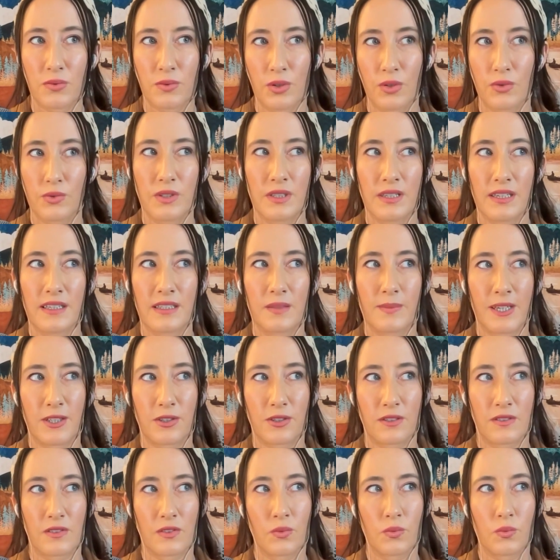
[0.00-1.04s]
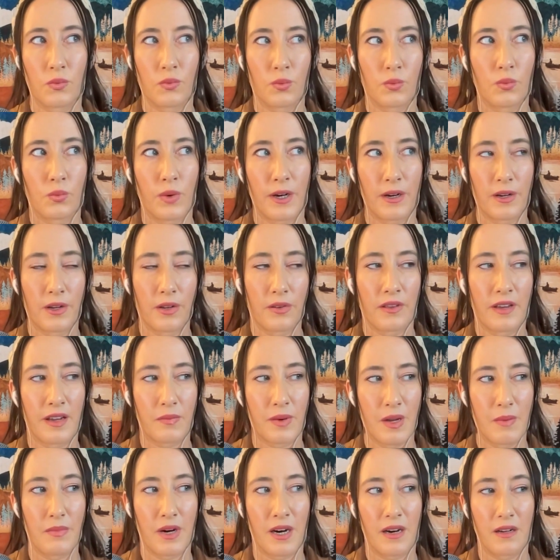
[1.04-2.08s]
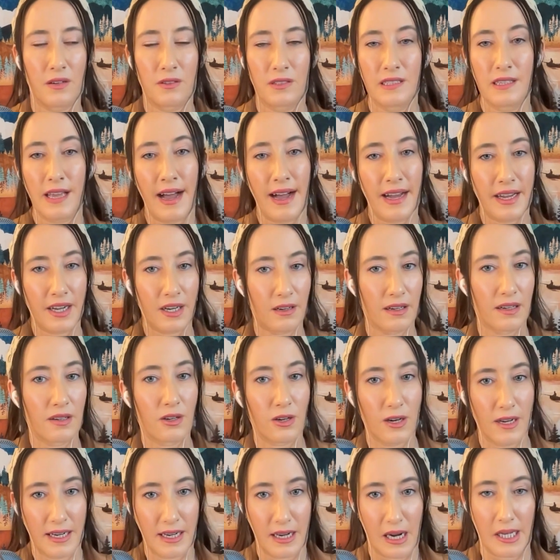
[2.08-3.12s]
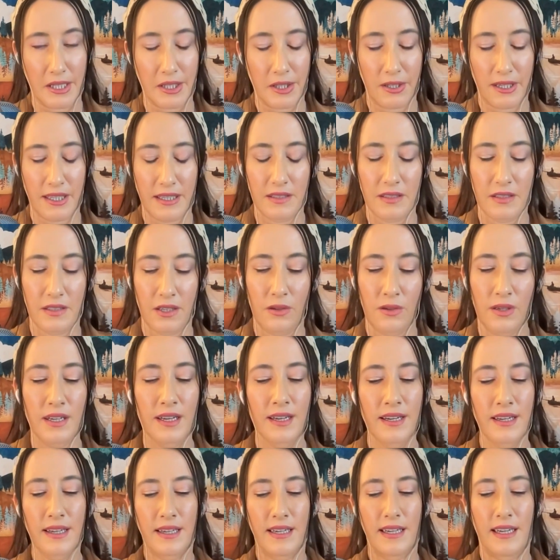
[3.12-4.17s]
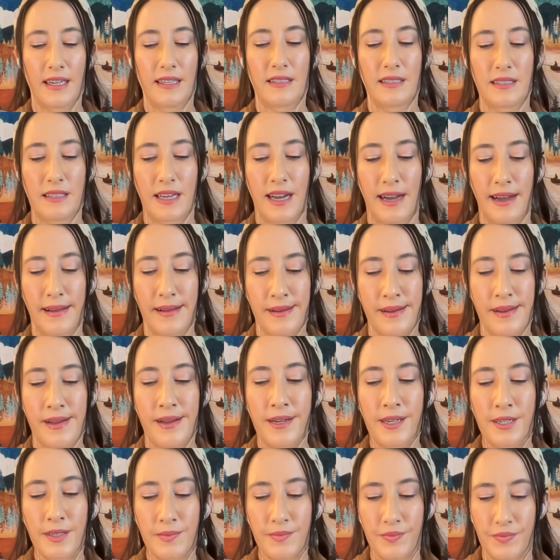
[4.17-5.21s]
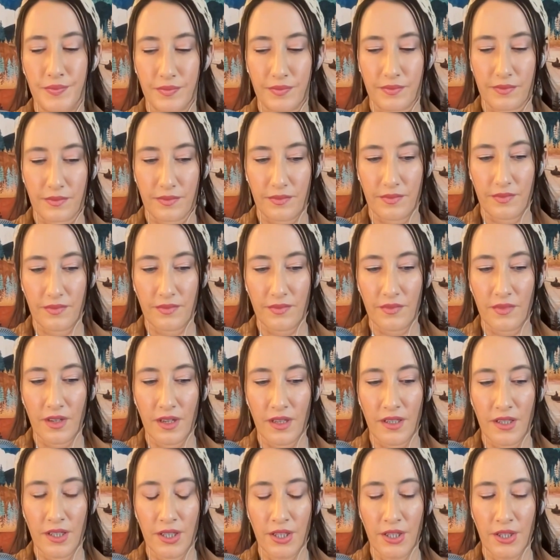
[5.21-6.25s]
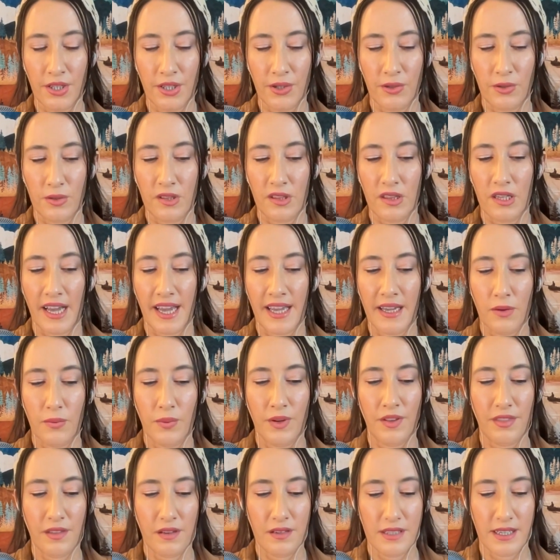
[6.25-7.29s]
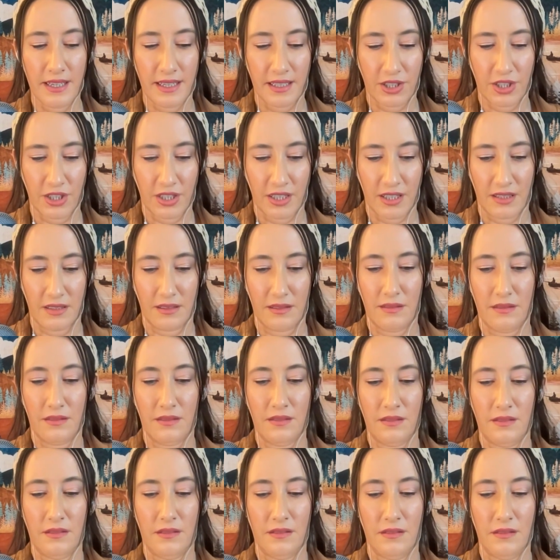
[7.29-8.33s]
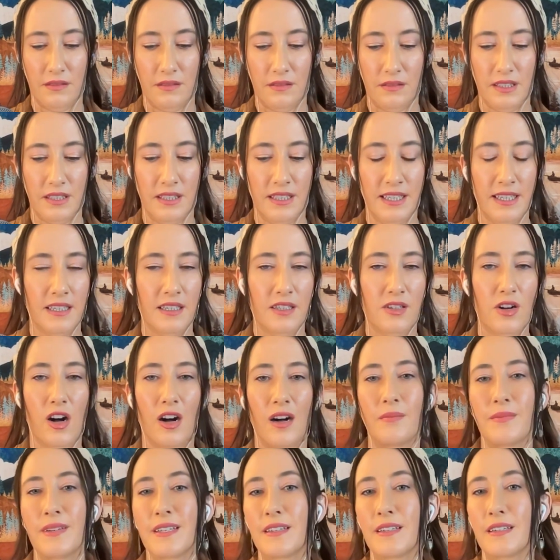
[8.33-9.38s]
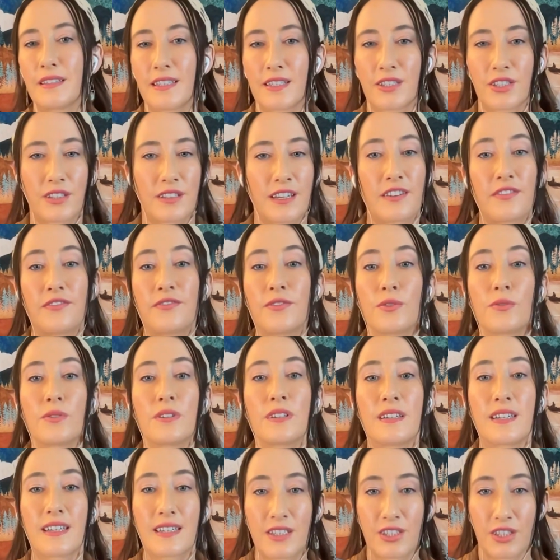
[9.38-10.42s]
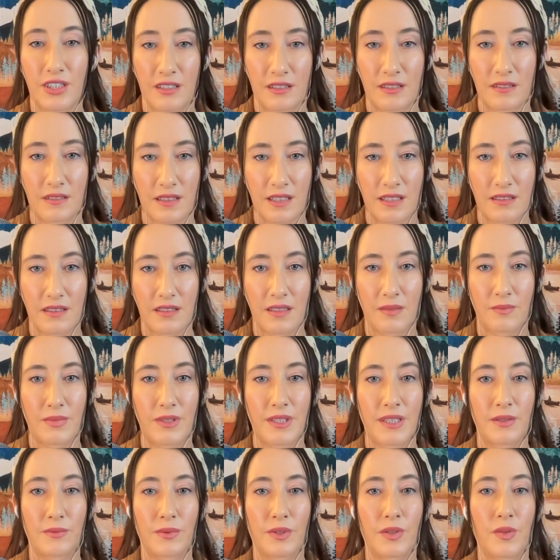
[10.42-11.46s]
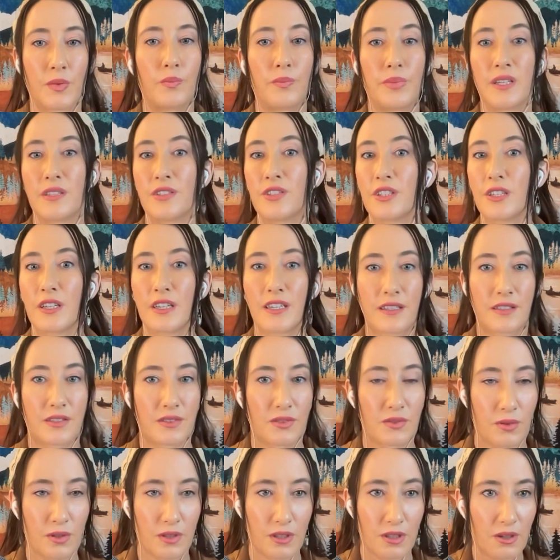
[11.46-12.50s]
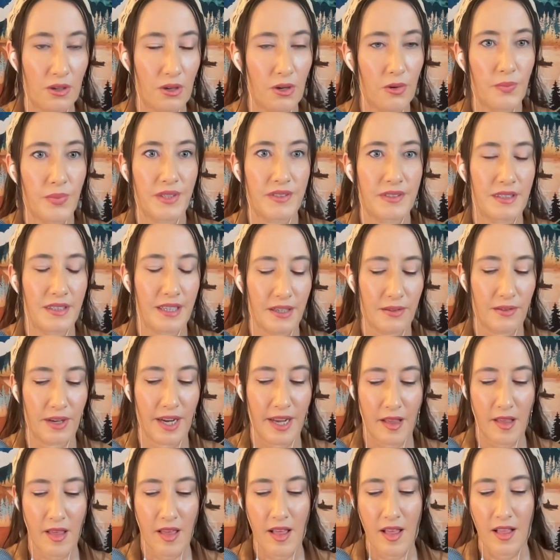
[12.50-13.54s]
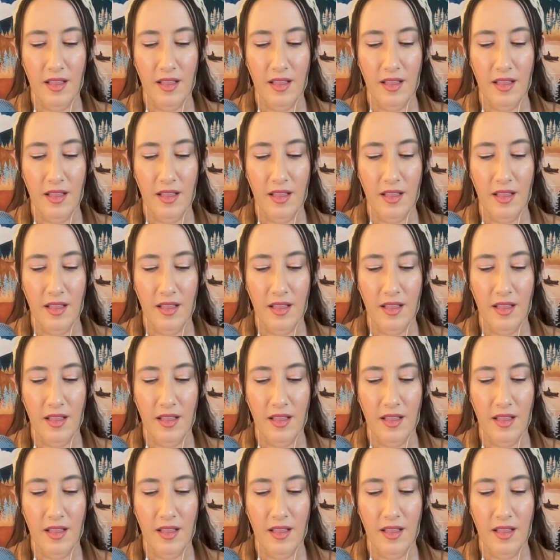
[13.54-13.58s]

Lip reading: OCD specialist, where you think my model is accurate or inaccurate. So it's that, like with addiction, let's take a common addiction like food addiction in somebody with binge eating disorder or obesity, right?